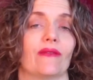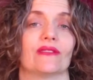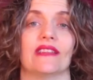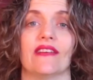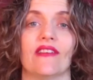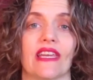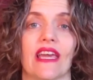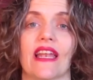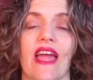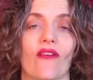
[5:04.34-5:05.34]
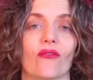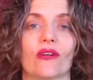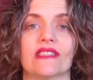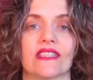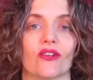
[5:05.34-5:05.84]
was living in
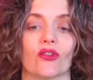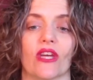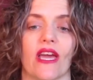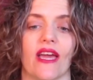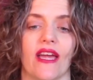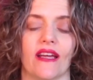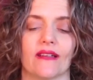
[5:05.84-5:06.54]
every single day.